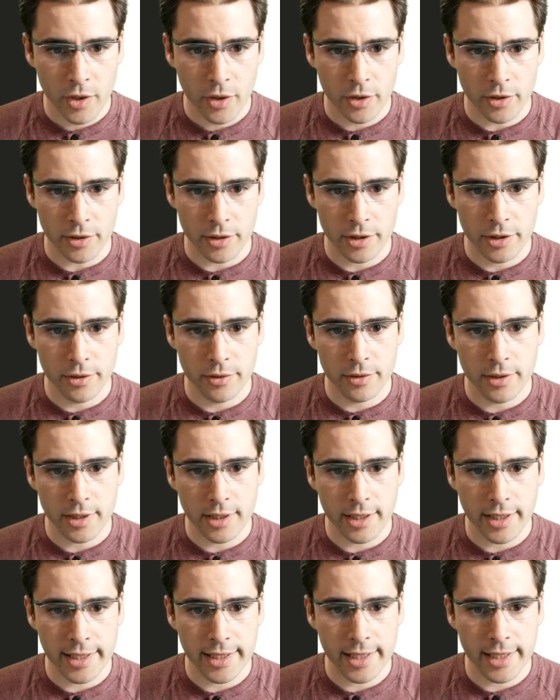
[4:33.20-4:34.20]
We're going to include the
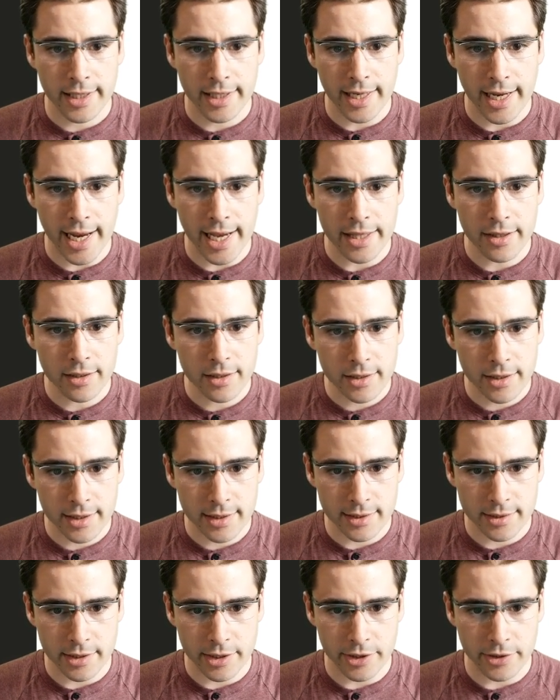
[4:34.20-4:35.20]
client ID and the
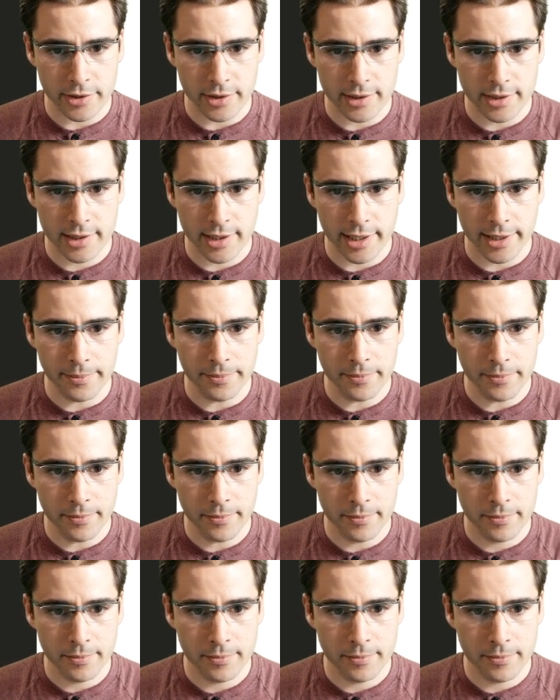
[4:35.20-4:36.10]
client secret this time.